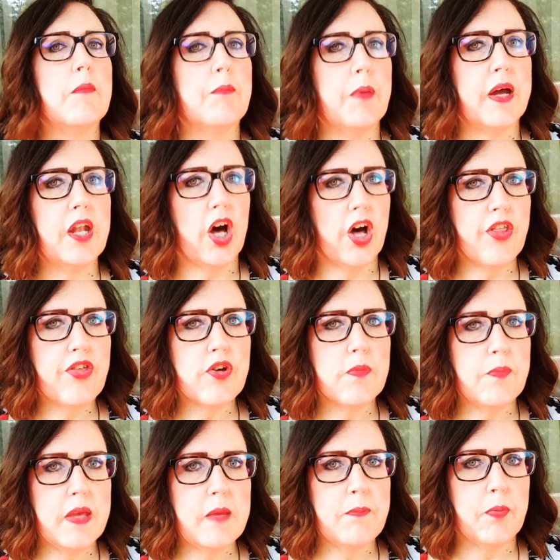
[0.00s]
but other
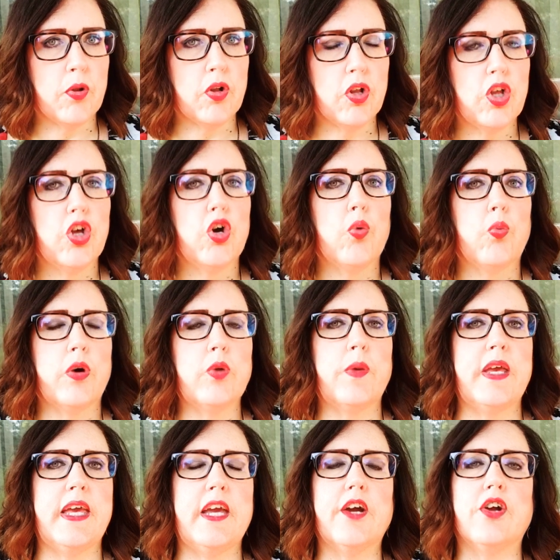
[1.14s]
people when we
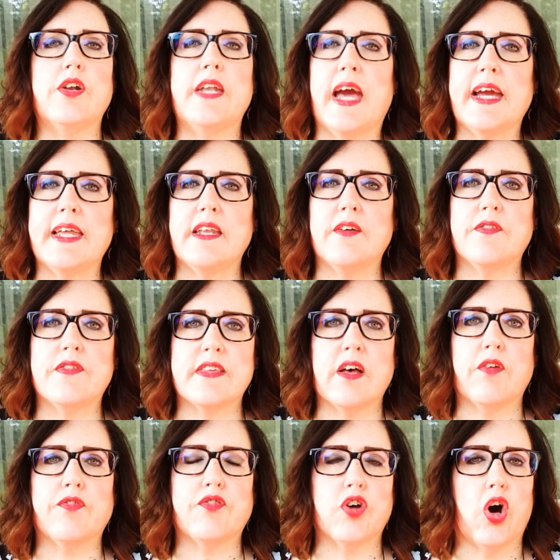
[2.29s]
hear negative
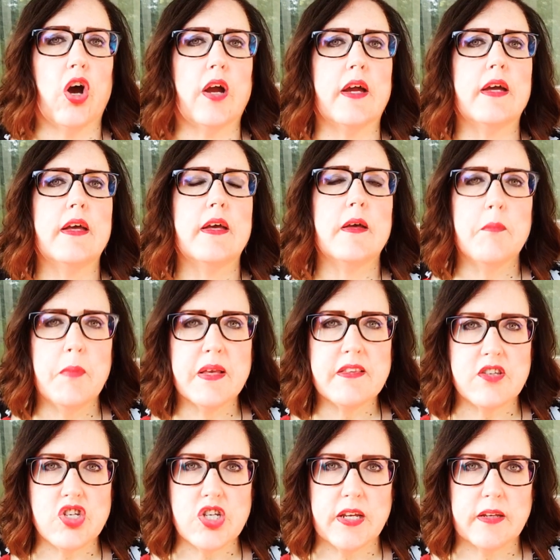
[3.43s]
self-talk
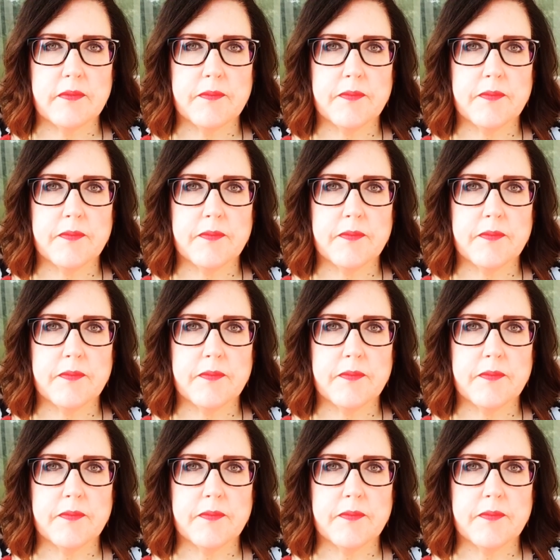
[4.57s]
messaging.